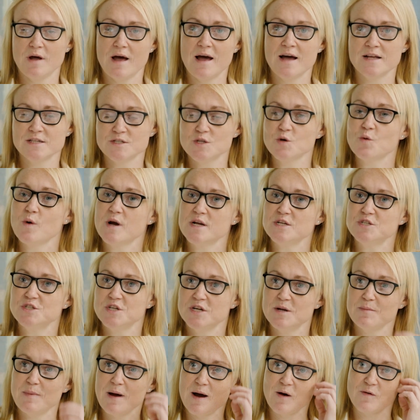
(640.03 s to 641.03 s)
ask the question
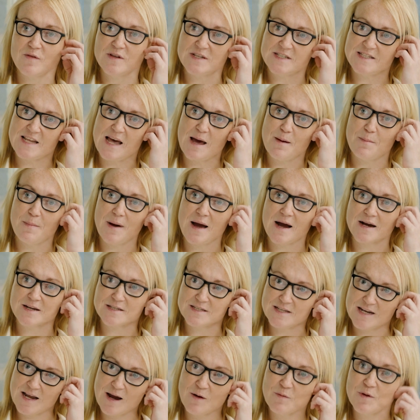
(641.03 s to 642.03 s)
about the setbacks
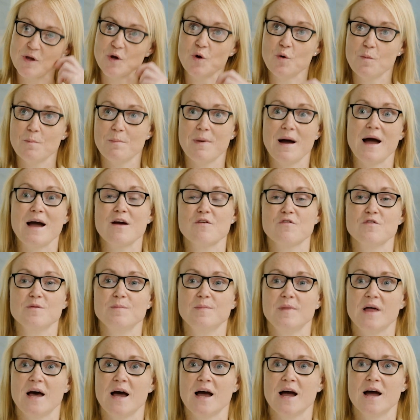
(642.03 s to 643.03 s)
and how you come back
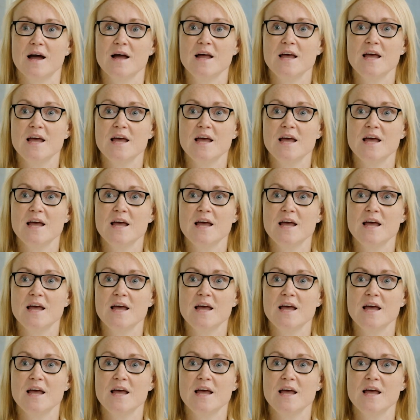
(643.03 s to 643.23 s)
from that,